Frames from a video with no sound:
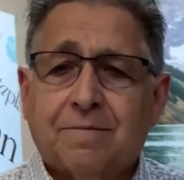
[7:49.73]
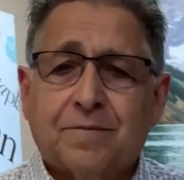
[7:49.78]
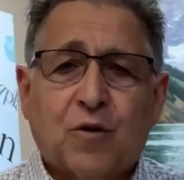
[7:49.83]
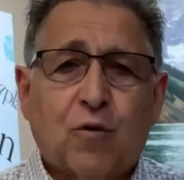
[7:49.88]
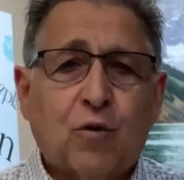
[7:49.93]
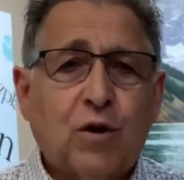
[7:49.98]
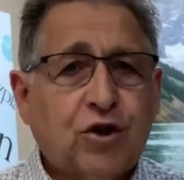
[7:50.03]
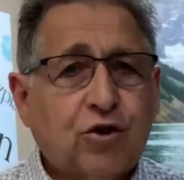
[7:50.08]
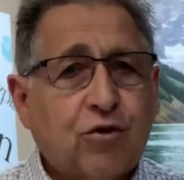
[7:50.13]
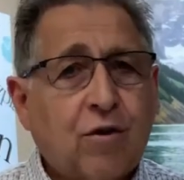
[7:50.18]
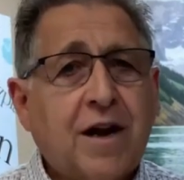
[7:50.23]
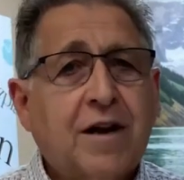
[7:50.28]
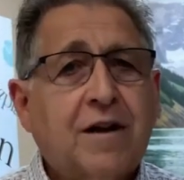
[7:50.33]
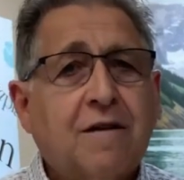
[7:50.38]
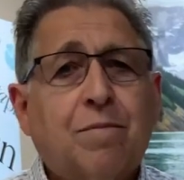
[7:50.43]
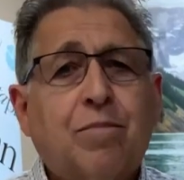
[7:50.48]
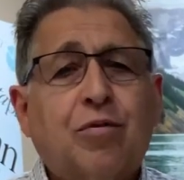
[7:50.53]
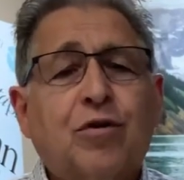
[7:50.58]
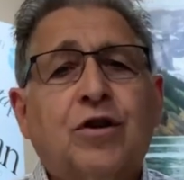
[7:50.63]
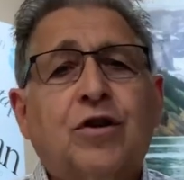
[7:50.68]
We try
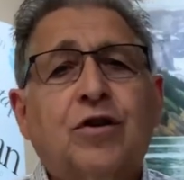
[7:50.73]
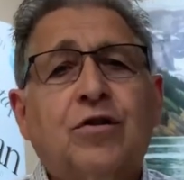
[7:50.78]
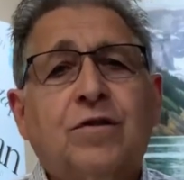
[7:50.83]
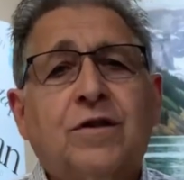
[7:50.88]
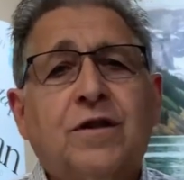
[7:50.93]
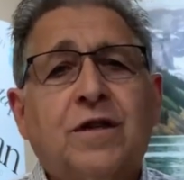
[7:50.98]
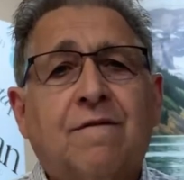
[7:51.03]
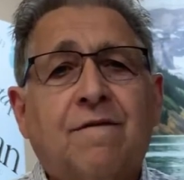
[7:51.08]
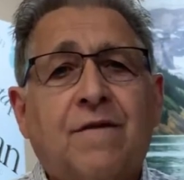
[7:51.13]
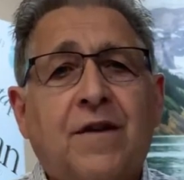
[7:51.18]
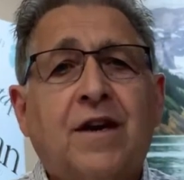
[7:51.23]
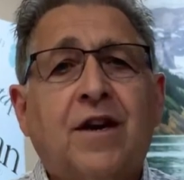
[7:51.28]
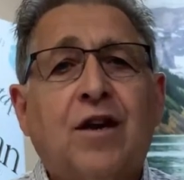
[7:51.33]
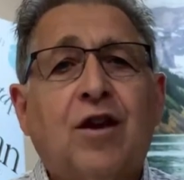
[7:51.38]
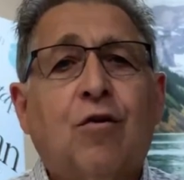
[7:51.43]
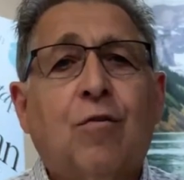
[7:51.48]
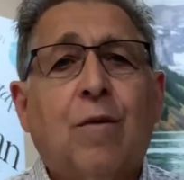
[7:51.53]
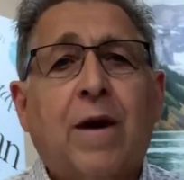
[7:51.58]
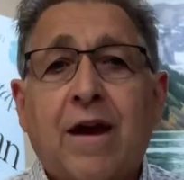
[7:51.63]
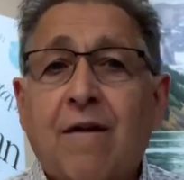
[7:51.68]
to produce a
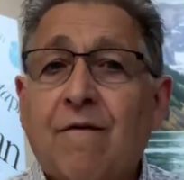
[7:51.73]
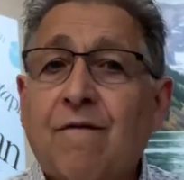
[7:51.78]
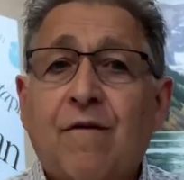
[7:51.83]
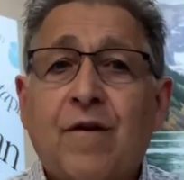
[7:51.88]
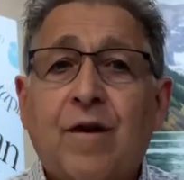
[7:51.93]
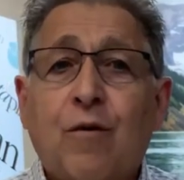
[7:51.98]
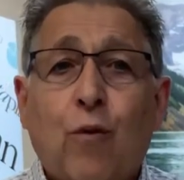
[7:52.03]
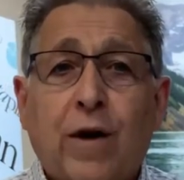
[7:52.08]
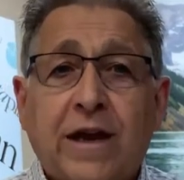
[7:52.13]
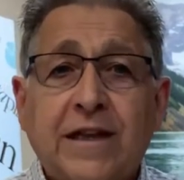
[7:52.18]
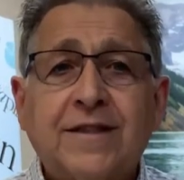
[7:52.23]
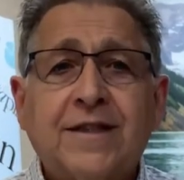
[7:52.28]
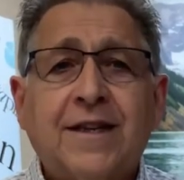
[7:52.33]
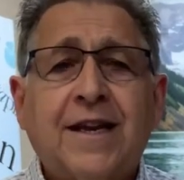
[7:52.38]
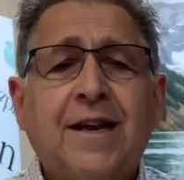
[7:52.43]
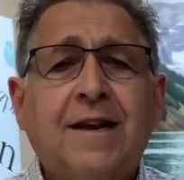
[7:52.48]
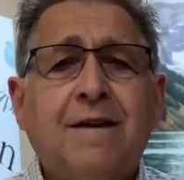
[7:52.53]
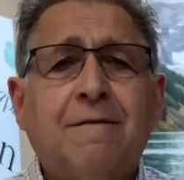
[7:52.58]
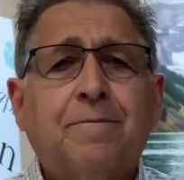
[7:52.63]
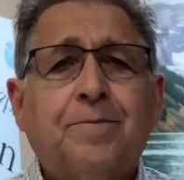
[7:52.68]
video every
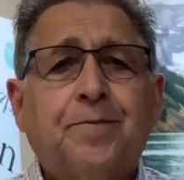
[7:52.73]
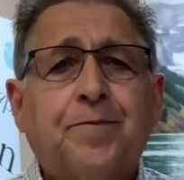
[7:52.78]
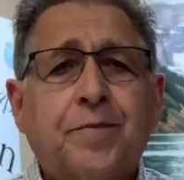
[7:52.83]
Wednesday.